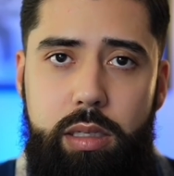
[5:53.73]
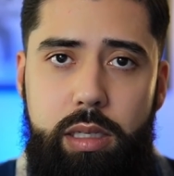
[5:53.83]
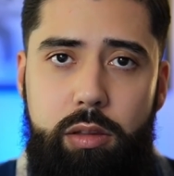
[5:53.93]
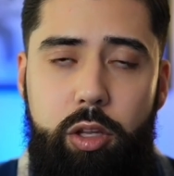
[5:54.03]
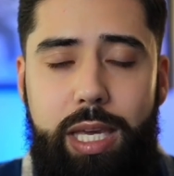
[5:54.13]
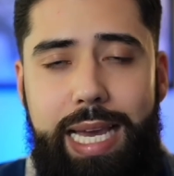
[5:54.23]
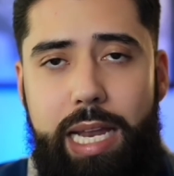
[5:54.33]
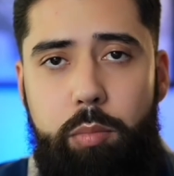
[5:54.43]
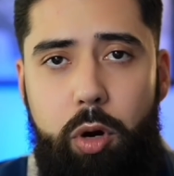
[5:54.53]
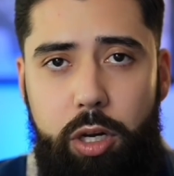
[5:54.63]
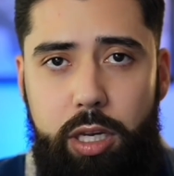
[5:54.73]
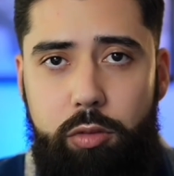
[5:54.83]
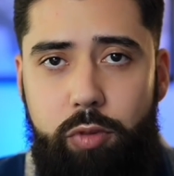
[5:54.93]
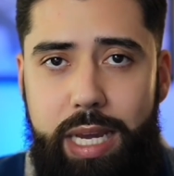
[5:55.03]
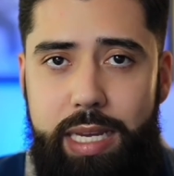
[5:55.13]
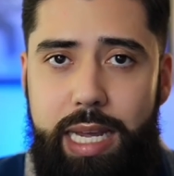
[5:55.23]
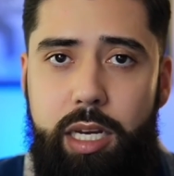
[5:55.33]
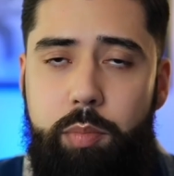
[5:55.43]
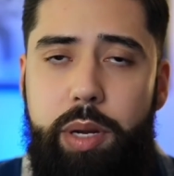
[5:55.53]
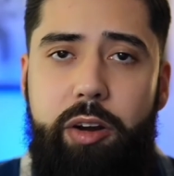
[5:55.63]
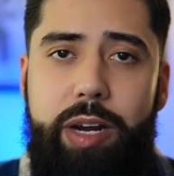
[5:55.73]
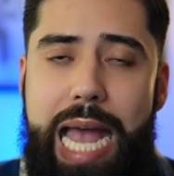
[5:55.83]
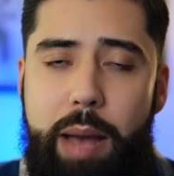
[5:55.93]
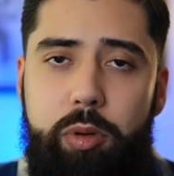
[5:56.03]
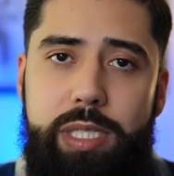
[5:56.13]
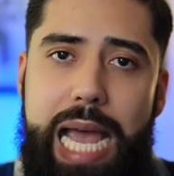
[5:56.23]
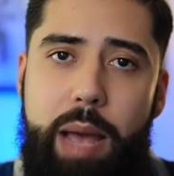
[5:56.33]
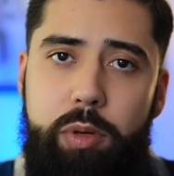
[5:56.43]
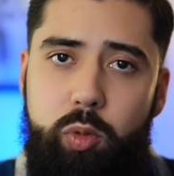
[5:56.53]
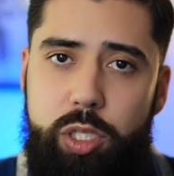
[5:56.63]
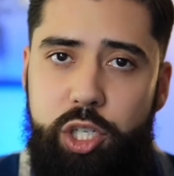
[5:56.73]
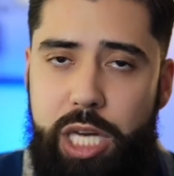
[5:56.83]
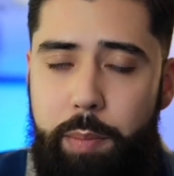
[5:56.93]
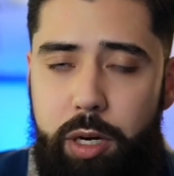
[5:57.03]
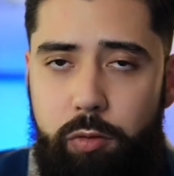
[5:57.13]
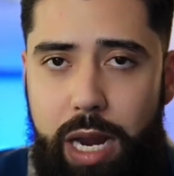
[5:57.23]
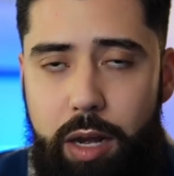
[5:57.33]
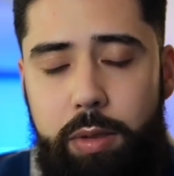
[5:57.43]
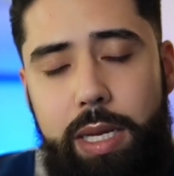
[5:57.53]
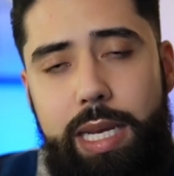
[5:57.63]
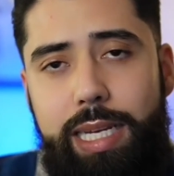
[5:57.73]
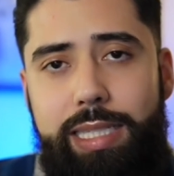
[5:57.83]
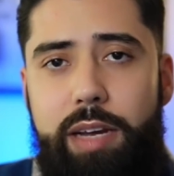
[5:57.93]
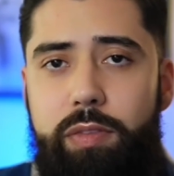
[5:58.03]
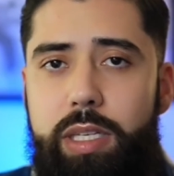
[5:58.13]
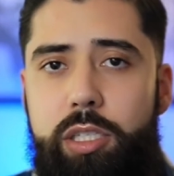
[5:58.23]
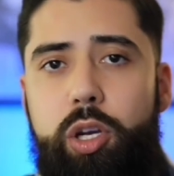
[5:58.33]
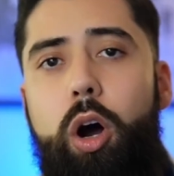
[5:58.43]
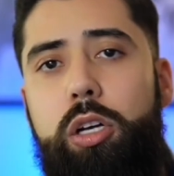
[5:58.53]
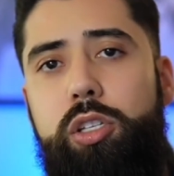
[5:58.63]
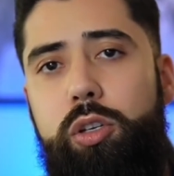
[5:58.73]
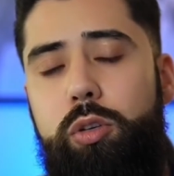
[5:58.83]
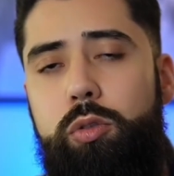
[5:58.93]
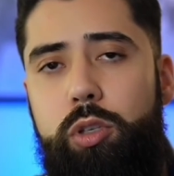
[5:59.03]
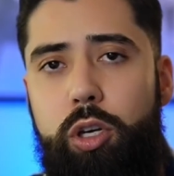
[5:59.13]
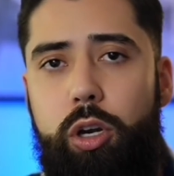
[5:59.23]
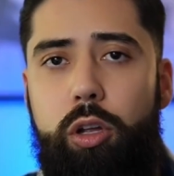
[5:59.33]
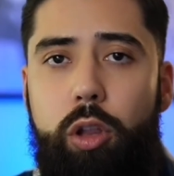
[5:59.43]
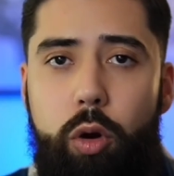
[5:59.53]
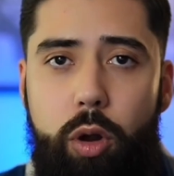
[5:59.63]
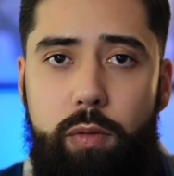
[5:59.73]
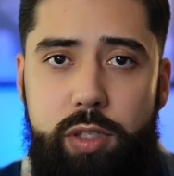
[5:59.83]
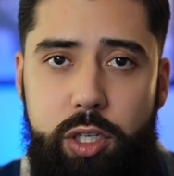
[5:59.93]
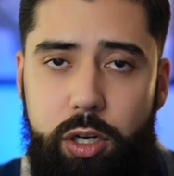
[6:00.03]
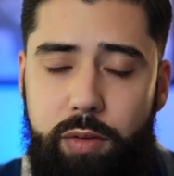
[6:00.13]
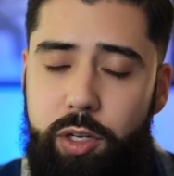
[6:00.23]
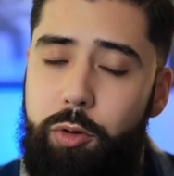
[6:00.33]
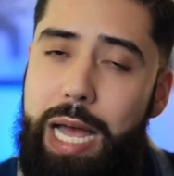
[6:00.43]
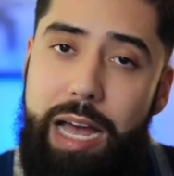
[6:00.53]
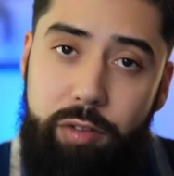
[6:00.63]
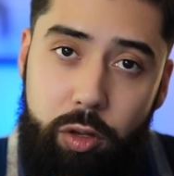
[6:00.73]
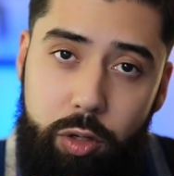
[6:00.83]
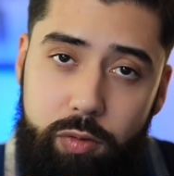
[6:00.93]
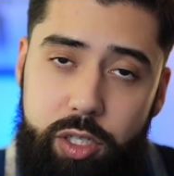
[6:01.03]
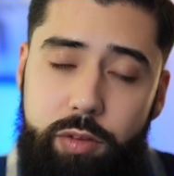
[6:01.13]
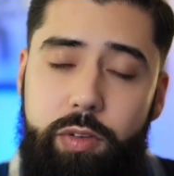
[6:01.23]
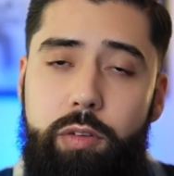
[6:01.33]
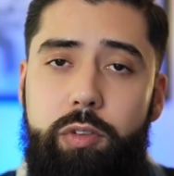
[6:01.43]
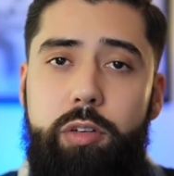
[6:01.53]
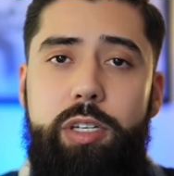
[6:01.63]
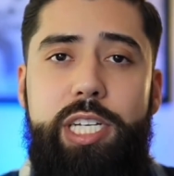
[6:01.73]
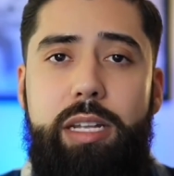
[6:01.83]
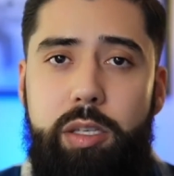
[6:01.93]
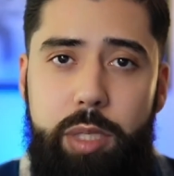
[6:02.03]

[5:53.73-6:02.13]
looking at a market rate and comparing apples to apples when you're shopping around. Definitely talk to your loan officer. If you don't have a loan officer, feel free to reach out to me